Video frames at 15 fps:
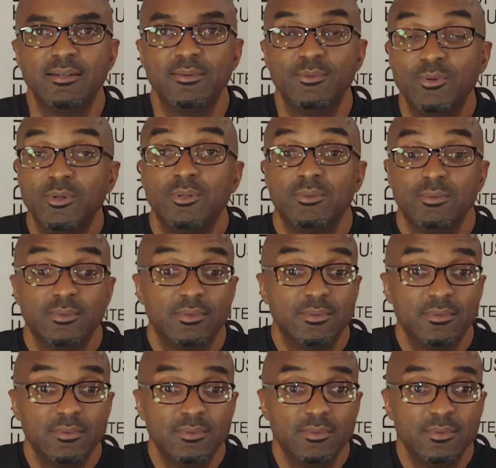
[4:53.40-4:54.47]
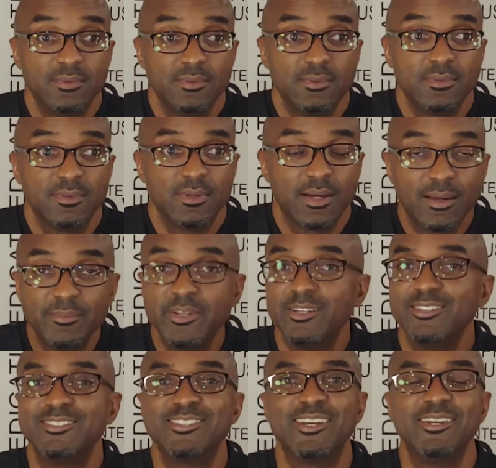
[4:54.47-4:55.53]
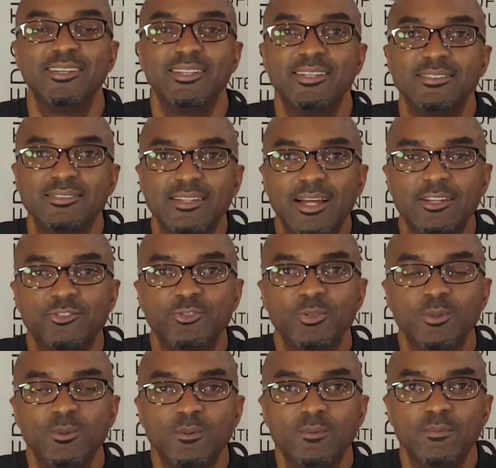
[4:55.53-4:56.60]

Well, I'm here to tell you that's not true.